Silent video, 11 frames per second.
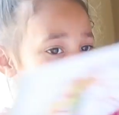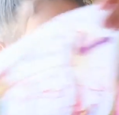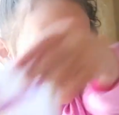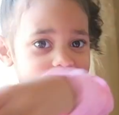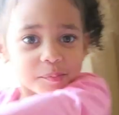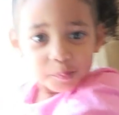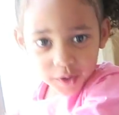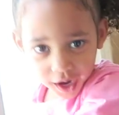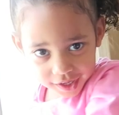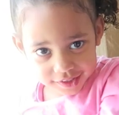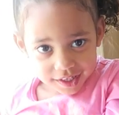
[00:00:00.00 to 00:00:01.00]
and then
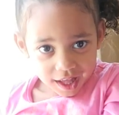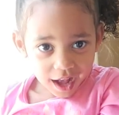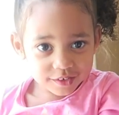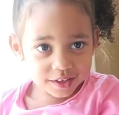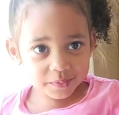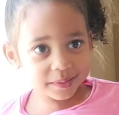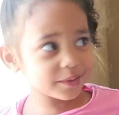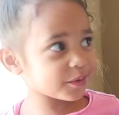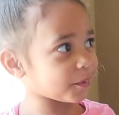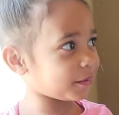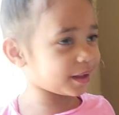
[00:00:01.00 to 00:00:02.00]
fly. I'll get
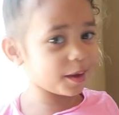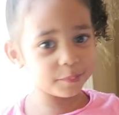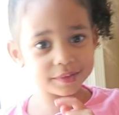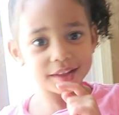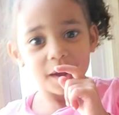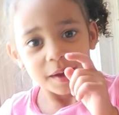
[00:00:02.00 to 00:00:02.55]
even with m